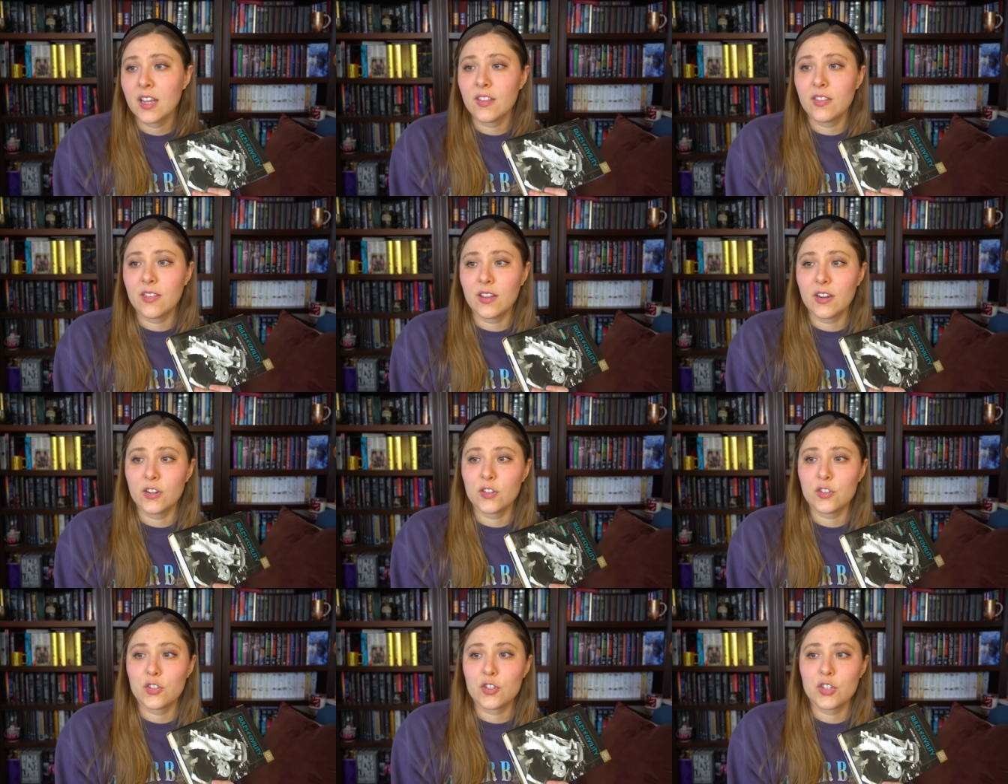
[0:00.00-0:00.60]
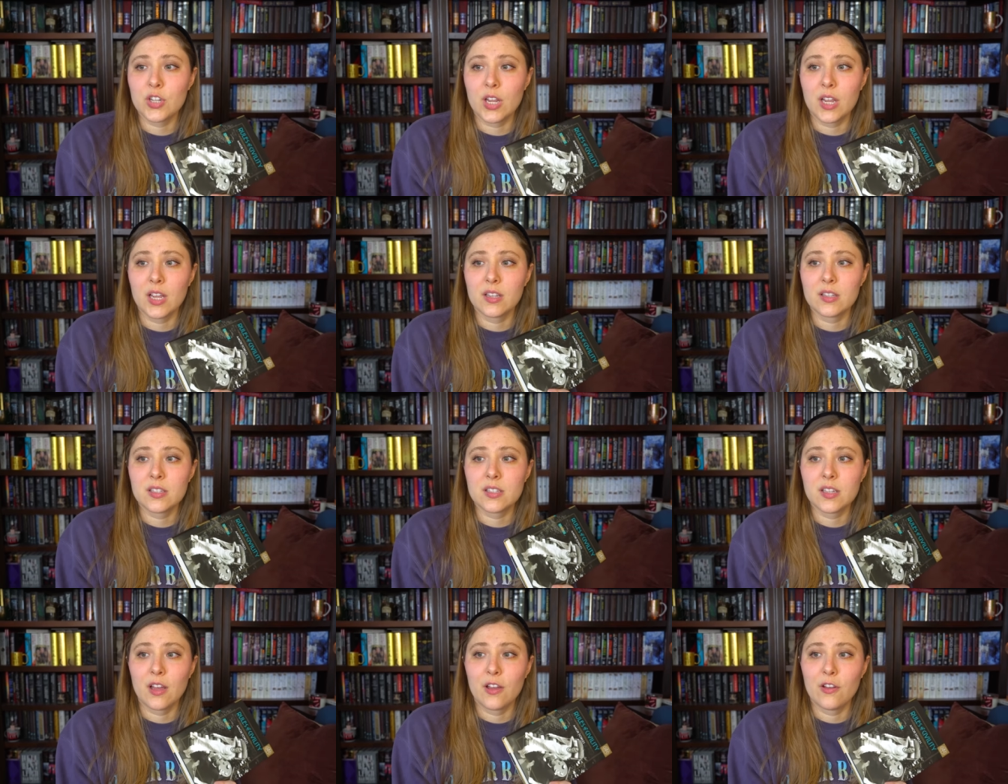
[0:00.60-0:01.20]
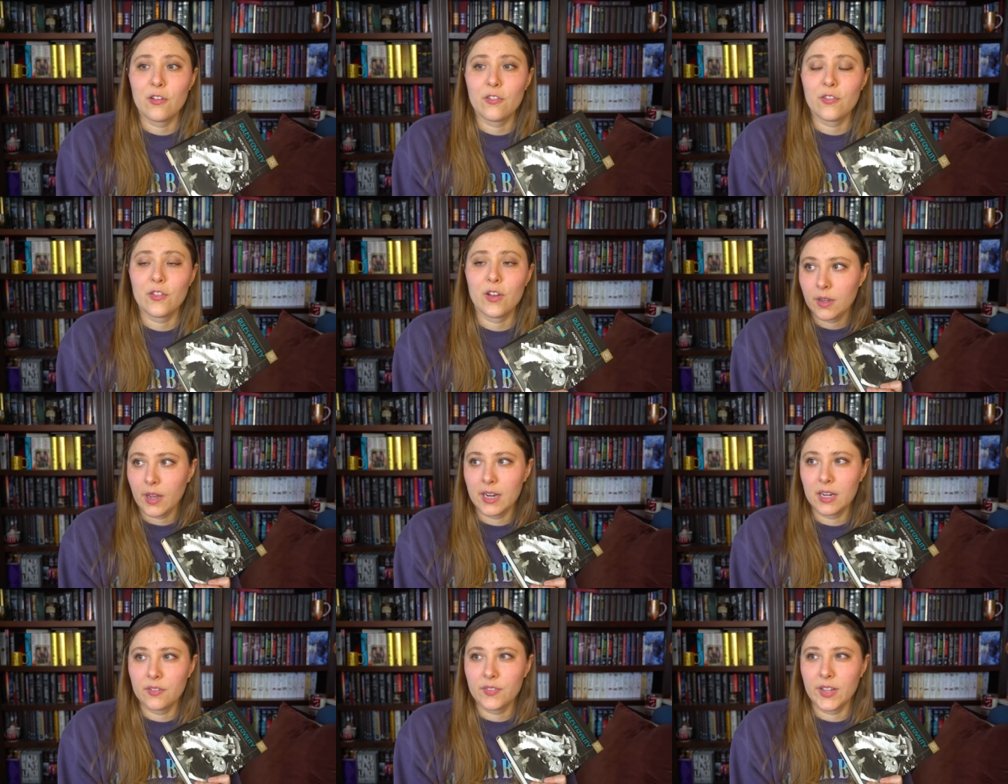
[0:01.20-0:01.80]
there's shades of
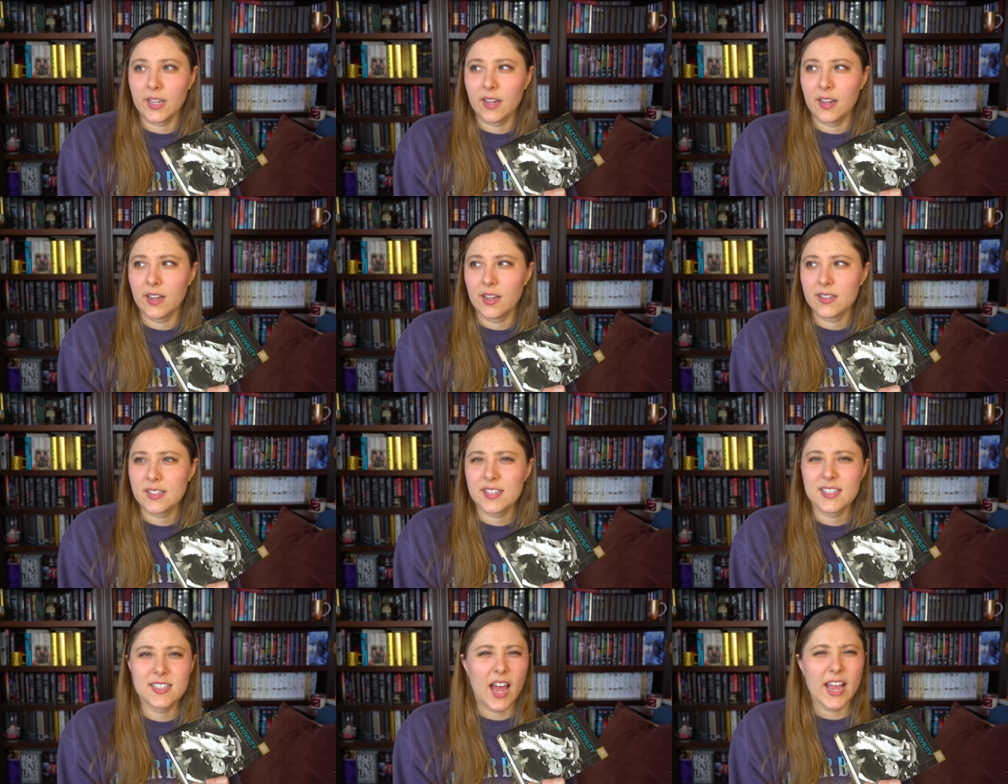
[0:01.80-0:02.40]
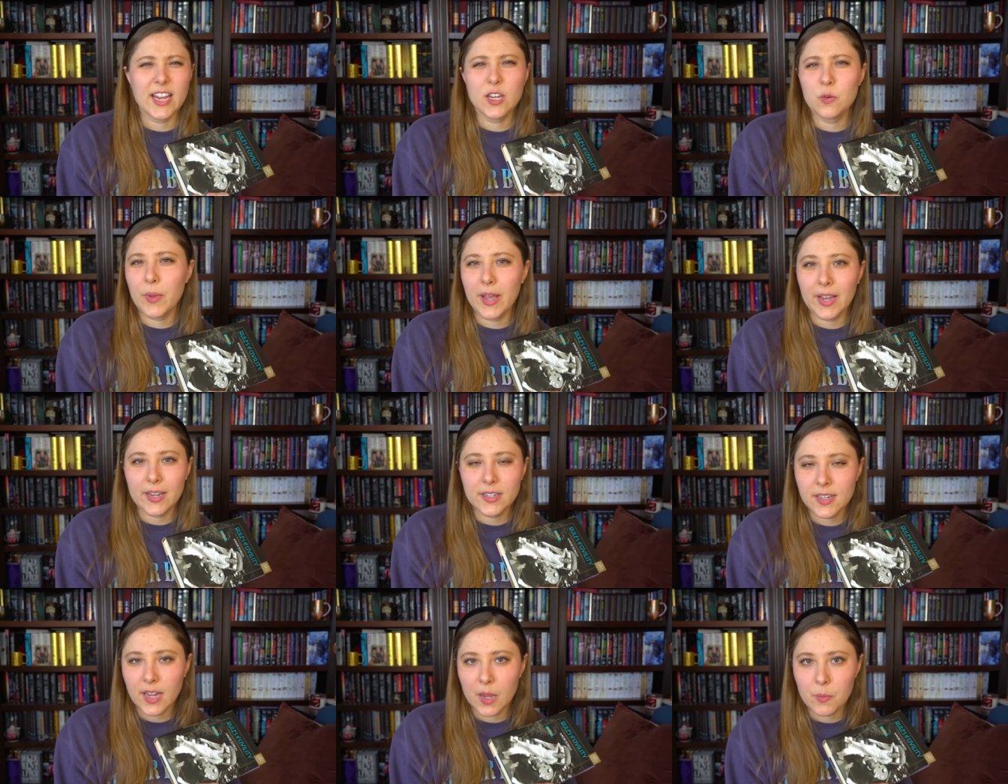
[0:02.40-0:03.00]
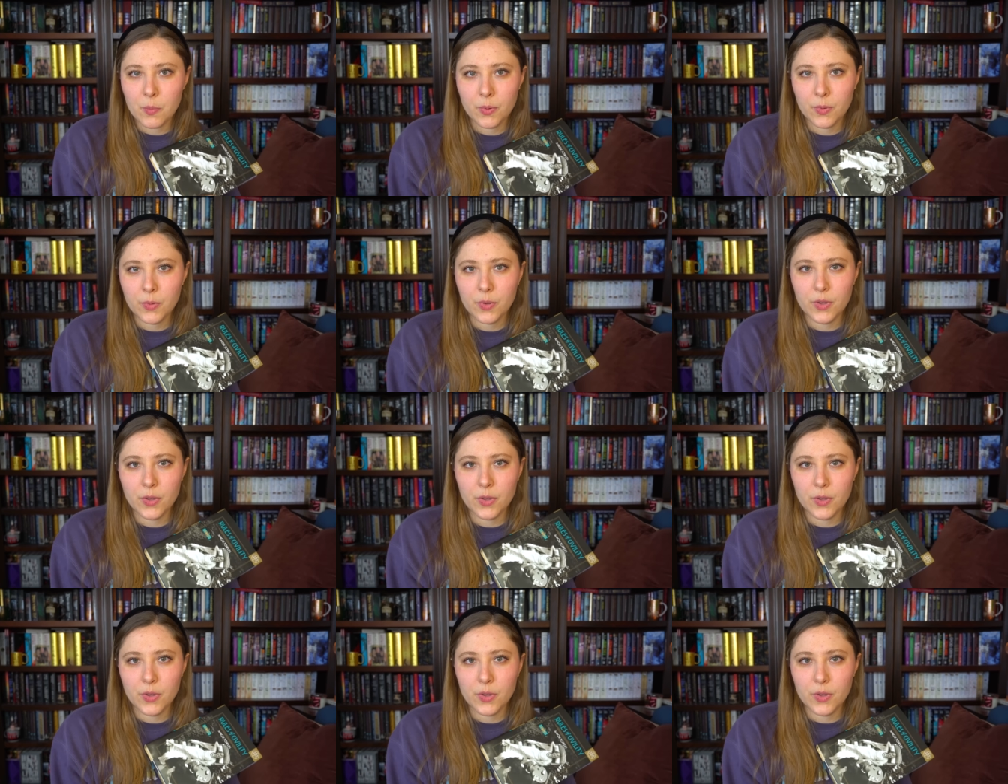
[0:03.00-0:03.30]
kind of like a Steinbeck type,